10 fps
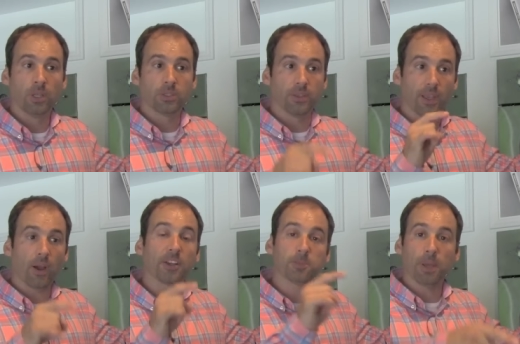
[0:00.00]
to
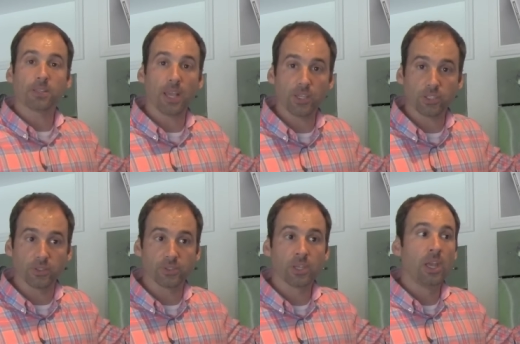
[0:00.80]
their
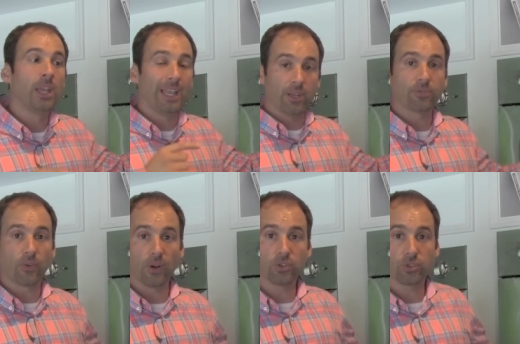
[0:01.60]
expectations, in a
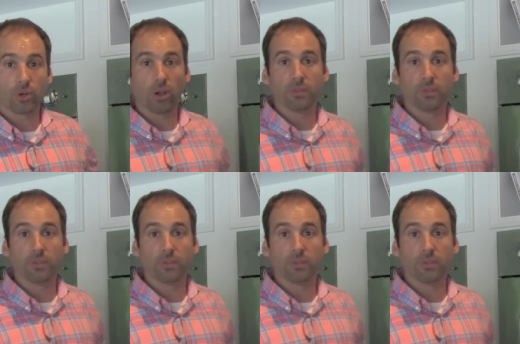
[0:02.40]
French star